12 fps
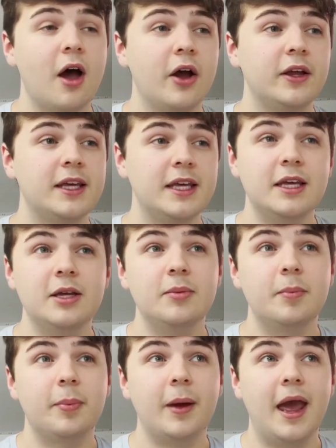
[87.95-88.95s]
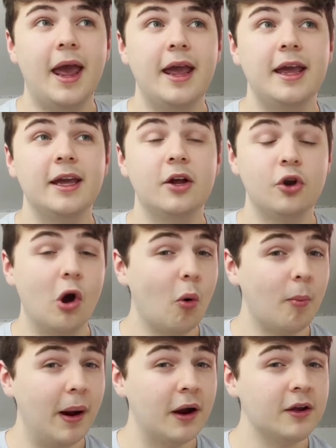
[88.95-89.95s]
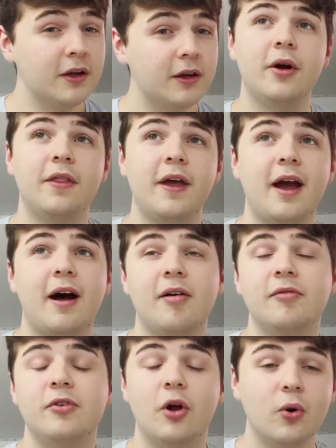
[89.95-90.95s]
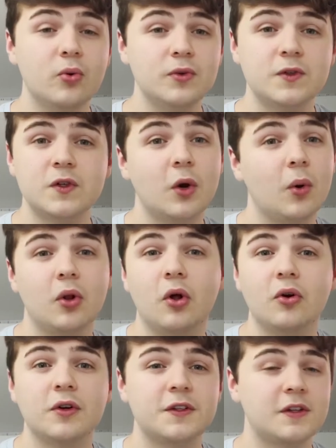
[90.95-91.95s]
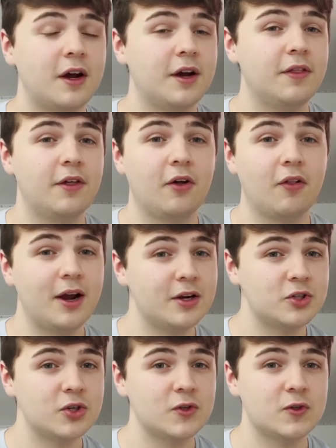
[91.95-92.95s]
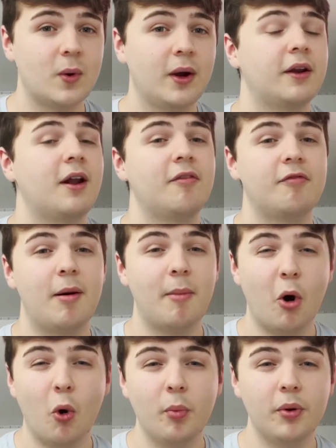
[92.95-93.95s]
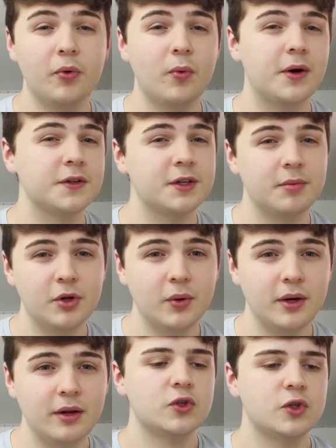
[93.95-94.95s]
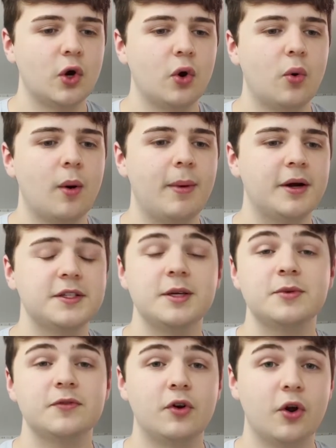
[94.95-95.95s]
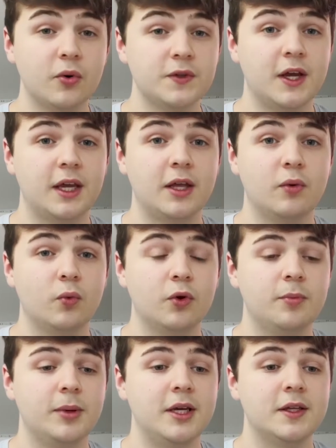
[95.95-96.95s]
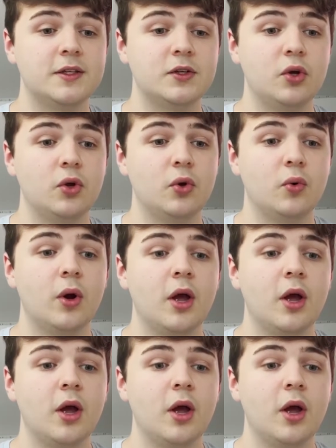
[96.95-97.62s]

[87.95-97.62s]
keep a note bank. They have notes to go alongside their lectures so I can have them open whilst I'm doing it. So my tips for note taking would be to